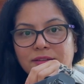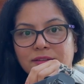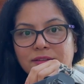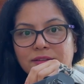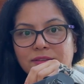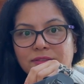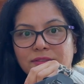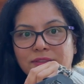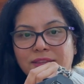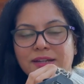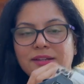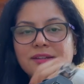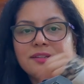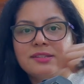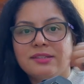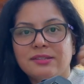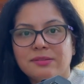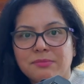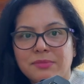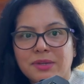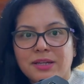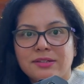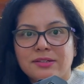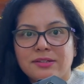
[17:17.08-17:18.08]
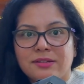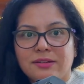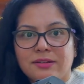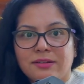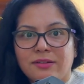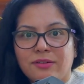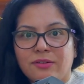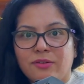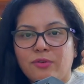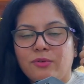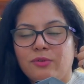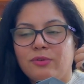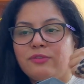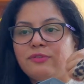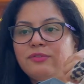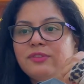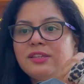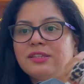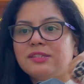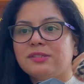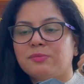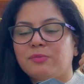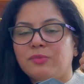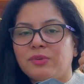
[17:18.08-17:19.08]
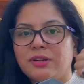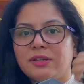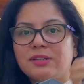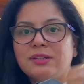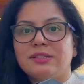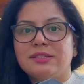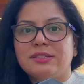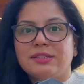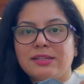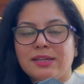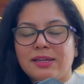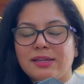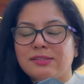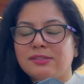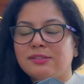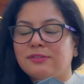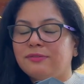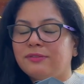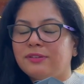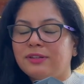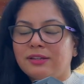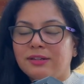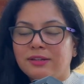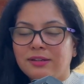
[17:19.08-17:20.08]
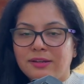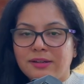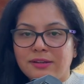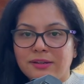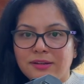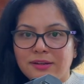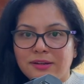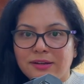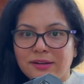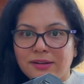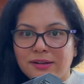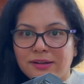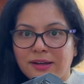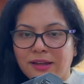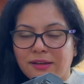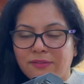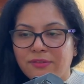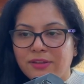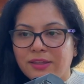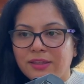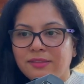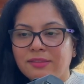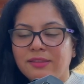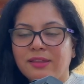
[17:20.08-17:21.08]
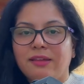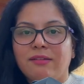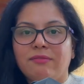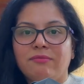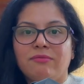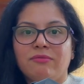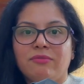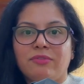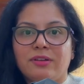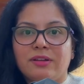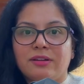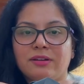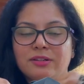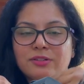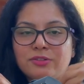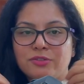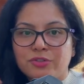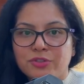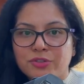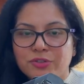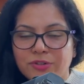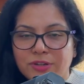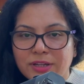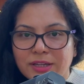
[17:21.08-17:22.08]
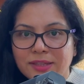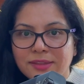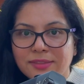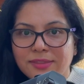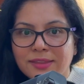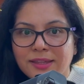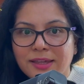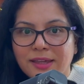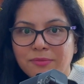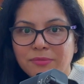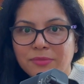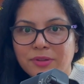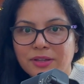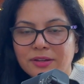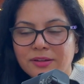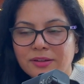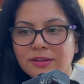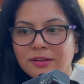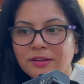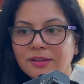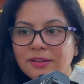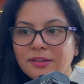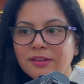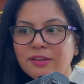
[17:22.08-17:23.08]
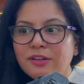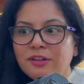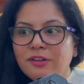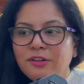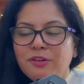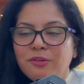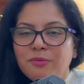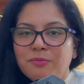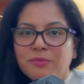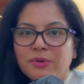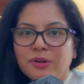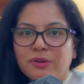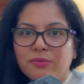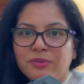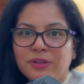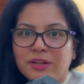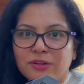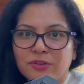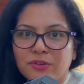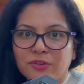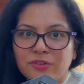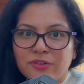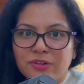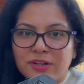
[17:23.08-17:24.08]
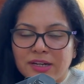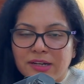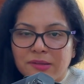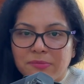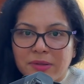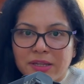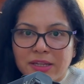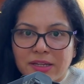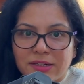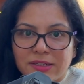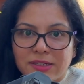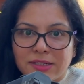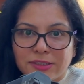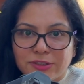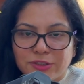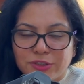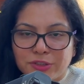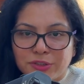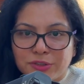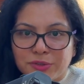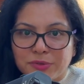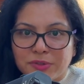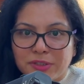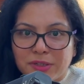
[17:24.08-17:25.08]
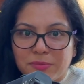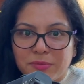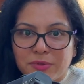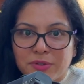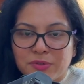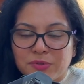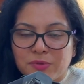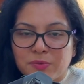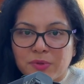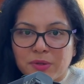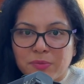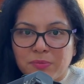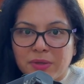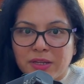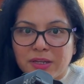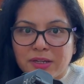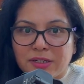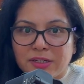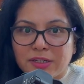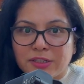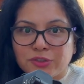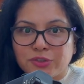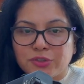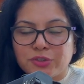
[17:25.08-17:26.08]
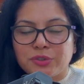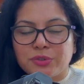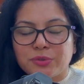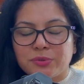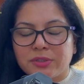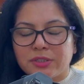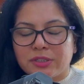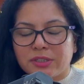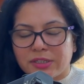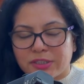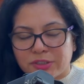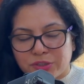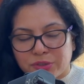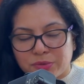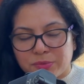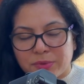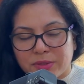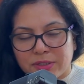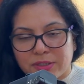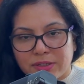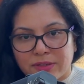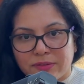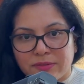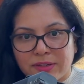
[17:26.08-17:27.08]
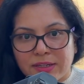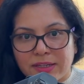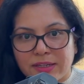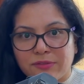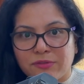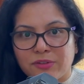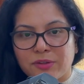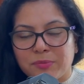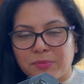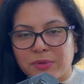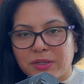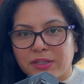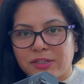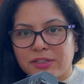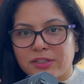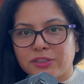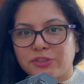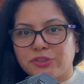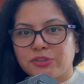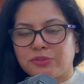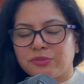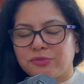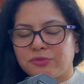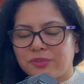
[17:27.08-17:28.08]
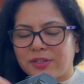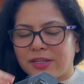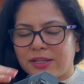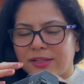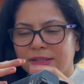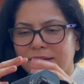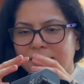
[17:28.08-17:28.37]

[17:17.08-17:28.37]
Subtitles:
That doesn't matter. All of these miracles, yes, we are loving them, we are enjoying them here, but we are not really paying attention to them, because we are paying attention to a connection with the divine. We are paying attention to that